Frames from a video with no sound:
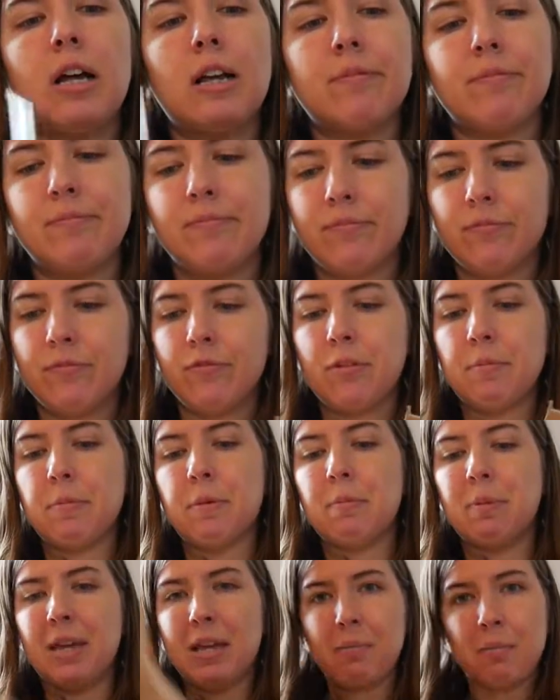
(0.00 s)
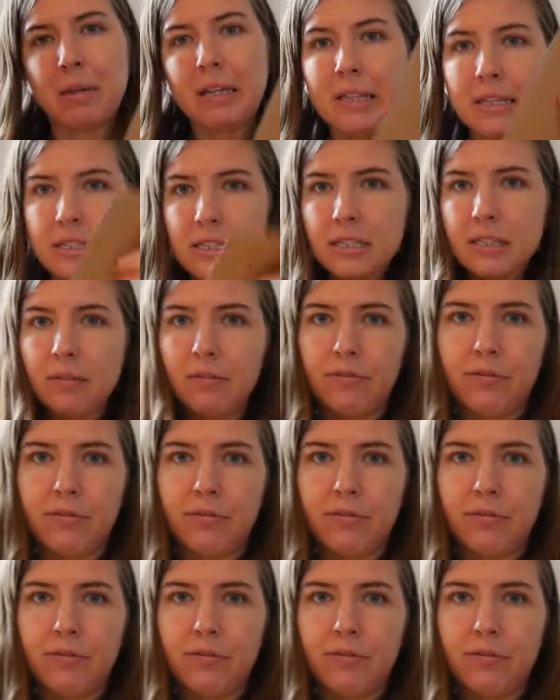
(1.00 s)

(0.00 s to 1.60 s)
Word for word: um, from the big piece